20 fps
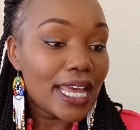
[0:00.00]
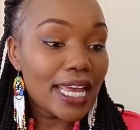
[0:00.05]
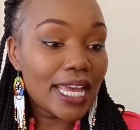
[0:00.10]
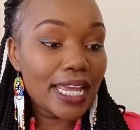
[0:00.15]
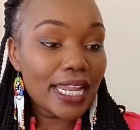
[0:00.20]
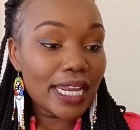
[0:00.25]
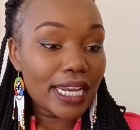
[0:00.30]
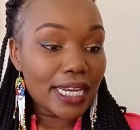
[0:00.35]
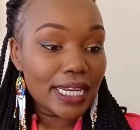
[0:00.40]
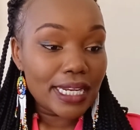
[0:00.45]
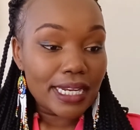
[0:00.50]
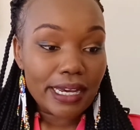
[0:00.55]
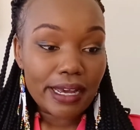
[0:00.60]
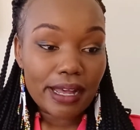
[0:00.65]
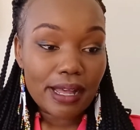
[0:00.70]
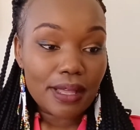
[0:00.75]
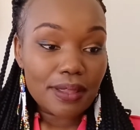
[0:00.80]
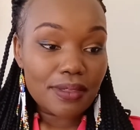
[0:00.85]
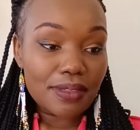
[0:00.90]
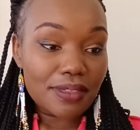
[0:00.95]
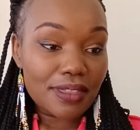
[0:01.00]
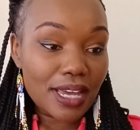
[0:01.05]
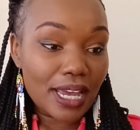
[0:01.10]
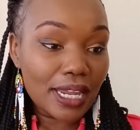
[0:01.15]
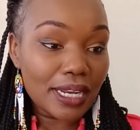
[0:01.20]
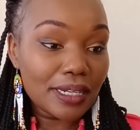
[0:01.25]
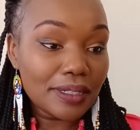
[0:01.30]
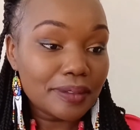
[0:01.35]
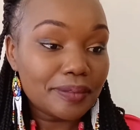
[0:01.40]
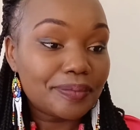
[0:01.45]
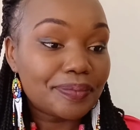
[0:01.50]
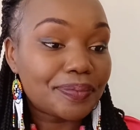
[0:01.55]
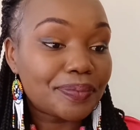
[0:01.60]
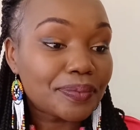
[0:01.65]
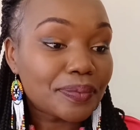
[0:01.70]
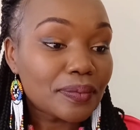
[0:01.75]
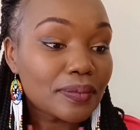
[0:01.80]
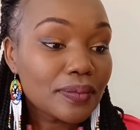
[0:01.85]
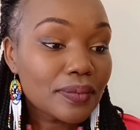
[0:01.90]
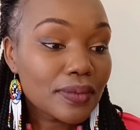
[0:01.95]
and then
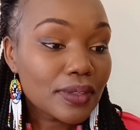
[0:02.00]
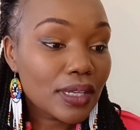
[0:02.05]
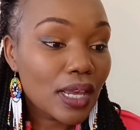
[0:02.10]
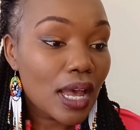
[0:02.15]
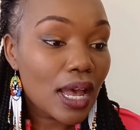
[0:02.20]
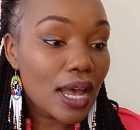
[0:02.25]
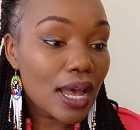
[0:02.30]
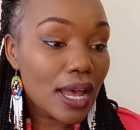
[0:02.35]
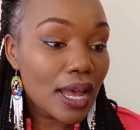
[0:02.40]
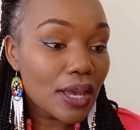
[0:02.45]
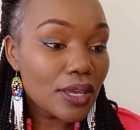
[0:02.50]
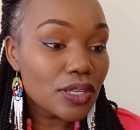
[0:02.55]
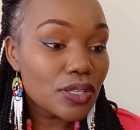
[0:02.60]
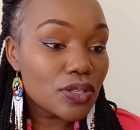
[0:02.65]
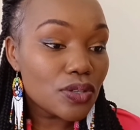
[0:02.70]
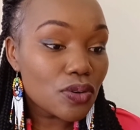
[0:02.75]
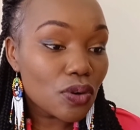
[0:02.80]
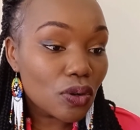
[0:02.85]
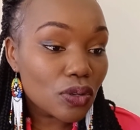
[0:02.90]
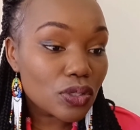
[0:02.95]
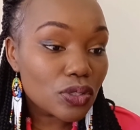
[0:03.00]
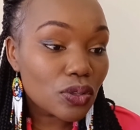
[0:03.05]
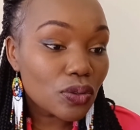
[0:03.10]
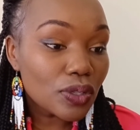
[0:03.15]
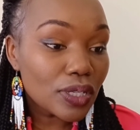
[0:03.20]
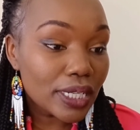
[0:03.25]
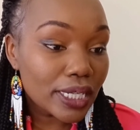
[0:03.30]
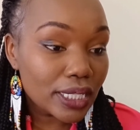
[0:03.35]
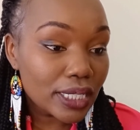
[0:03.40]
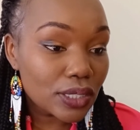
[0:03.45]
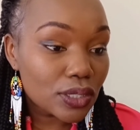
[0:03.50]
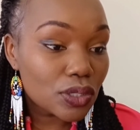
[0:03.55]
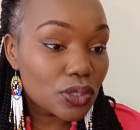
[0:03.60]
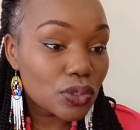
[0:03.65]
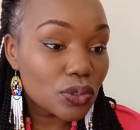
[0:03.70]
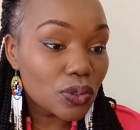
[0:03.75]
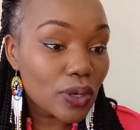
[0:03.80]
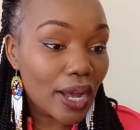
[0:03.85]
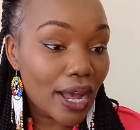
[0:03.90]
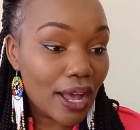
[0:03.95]
you also need
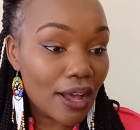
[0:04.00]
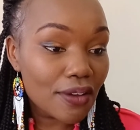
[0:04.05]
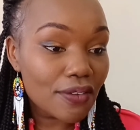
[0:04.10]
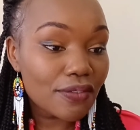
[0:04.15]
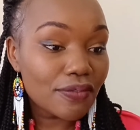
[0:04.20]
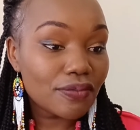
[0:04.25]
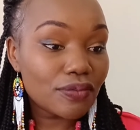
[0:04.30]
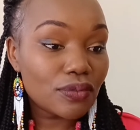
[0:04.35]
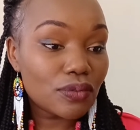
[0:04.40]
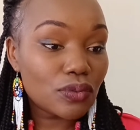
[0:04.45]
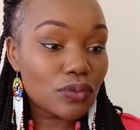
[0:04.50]
to have